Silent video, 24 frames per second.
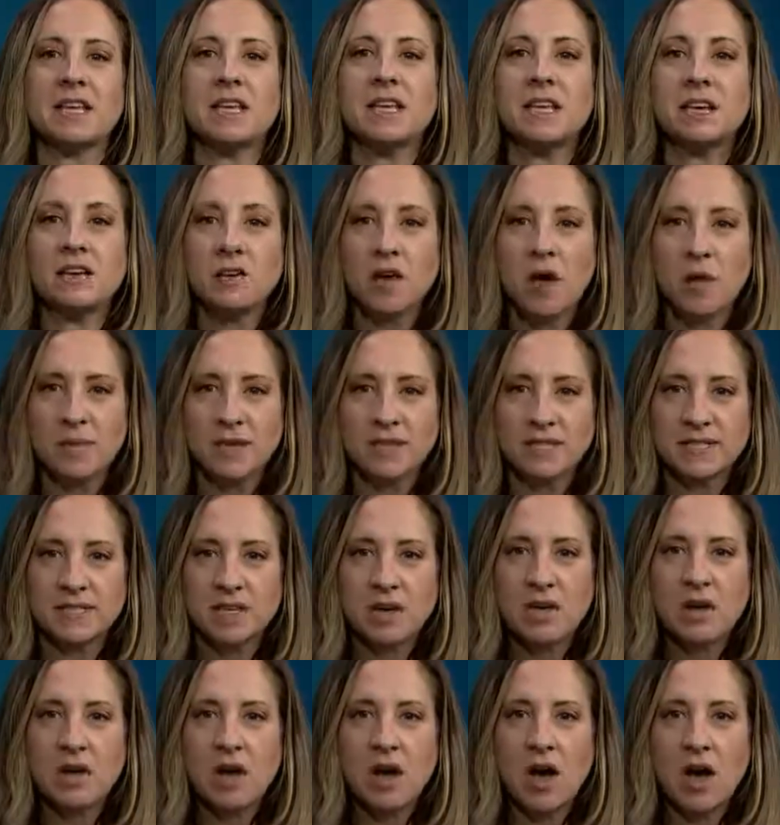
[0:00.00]
the economics
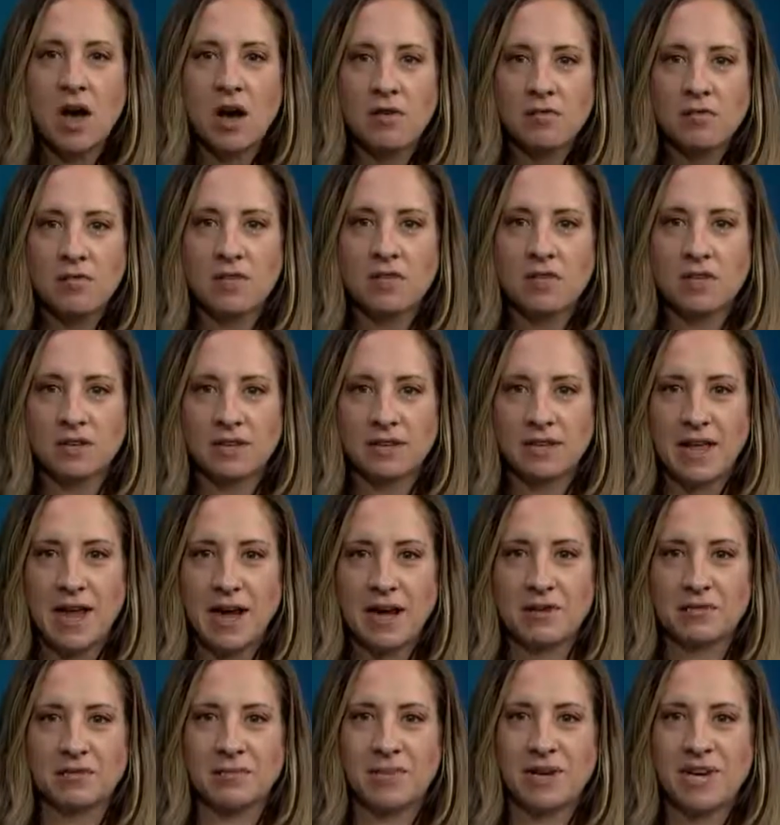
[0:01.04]
of the
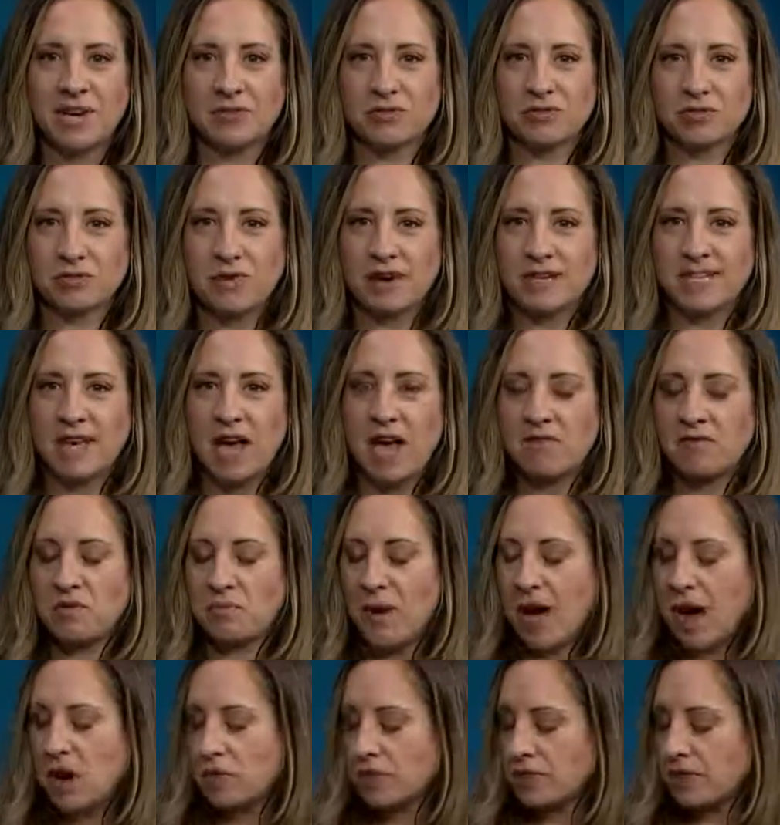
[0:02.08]
cloud. Peter, it's great to have you
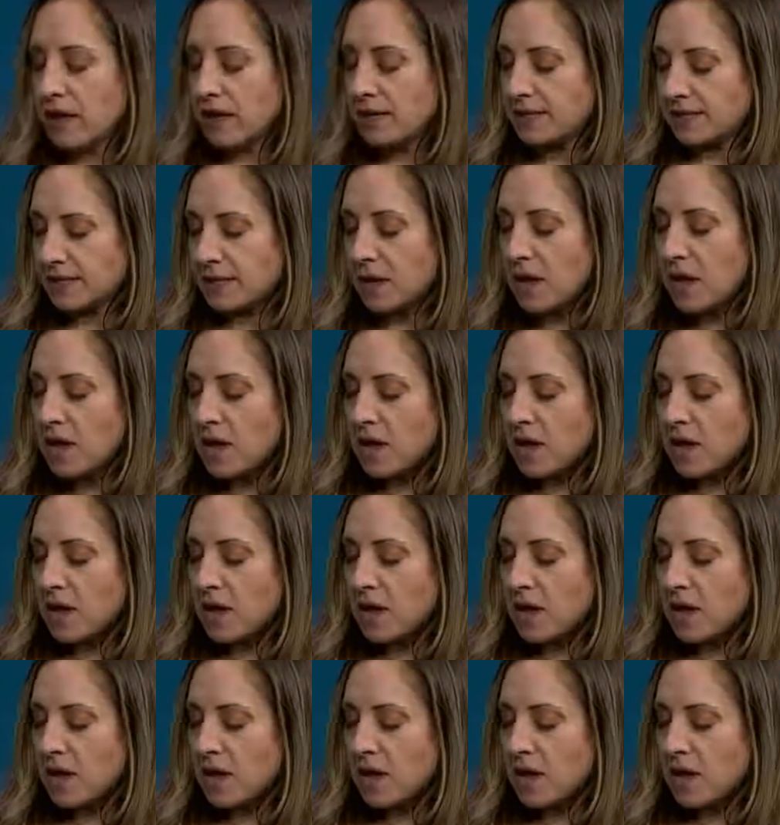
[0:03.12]
back with us.